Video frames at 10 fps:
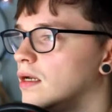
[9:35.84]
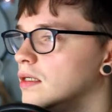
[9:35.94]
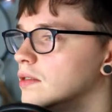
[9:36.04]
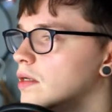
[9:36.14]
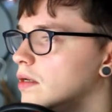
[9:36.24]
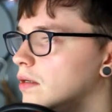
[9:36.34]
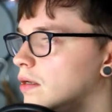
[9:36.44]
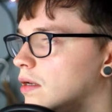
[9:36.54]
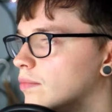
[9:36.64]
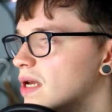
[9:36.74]
and
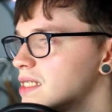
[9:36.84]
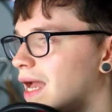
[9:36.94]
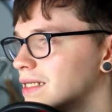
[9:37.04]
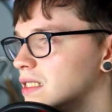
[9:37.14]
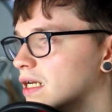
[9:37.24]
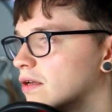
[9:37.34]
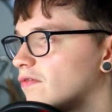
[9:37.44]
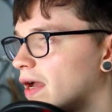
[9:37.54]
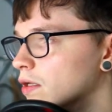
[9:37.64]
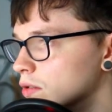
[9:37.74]
it basically acts like a
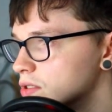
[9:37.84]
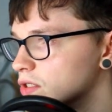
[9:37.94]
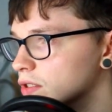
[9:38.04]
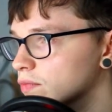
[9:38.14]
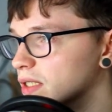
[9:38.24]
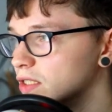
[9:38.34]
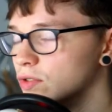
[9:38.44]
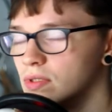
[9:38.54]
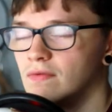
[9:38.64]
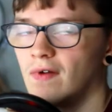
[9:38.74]
file. So when you
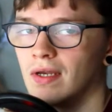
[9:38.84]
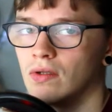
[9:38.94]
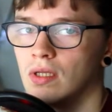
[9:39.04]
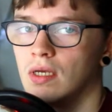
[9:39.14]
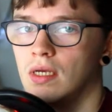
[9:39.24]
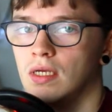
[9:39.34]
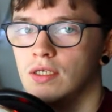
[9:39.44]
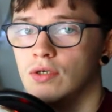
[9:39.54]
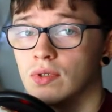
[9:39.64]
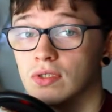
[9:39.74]
choose the file,
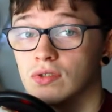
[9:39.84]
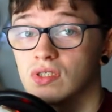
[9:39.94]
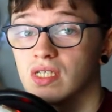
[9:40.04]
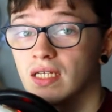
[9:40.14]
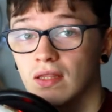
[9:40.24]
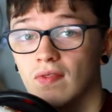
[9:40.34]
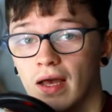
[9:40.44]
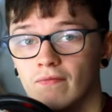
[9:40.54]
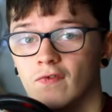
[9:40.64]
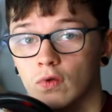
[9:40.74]
you can just select
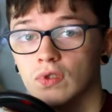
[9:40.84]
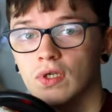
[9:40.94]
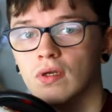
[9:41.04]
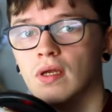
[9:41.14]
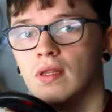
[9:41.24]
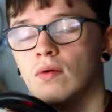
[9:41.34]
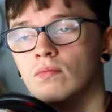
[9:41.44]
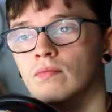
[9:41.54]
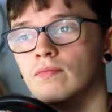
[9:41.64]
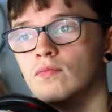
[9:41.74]
that folder, and
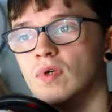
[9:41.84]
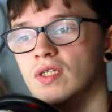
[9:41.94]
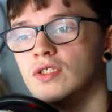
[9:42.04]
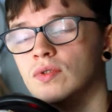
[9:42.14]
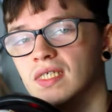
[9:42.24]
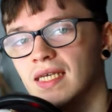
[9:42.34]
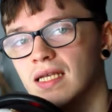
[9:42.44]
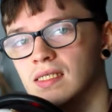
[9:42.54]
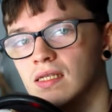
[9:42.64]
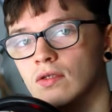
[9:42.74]
then when the tutor
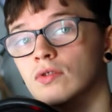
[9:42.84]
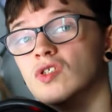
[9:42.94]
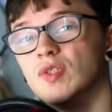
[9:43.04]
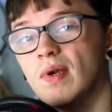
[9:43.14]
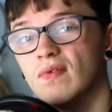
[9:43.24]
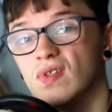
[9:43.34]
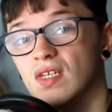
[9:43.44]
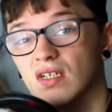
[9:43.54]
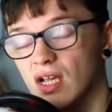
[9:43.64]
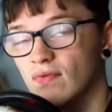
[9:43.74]
gets it, they'll unzip
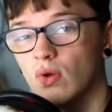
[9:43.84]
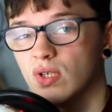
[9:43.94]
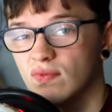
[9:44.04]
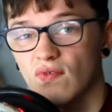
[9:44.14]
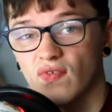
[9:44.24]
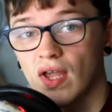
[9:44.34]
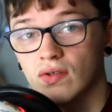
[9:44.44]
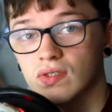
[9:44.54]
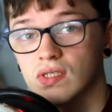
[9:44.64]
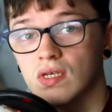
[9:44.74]
everything. It'll have all your different
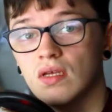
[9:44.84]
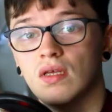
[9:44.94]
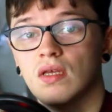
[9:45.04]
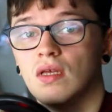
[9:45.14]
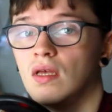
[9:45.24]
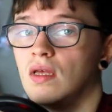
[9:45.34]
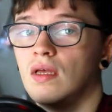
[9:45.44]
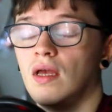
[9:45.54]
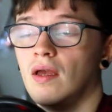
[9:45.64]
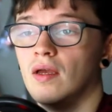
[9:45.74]
files,
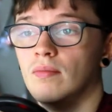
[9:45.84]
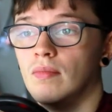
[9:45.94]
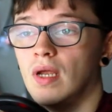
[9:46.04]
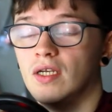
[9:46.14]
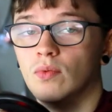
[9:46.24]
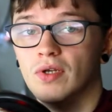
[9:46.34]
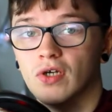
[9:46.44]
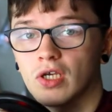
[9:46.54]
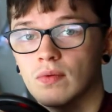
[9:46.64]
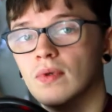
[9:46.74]
and your Word
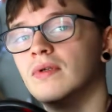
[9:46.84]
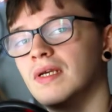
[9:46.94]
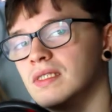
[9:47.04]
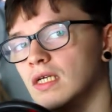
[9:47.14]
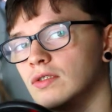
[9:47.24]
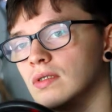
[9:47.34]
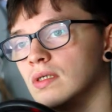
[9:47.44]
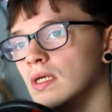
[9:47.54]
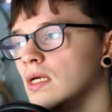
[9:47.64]
document, etc.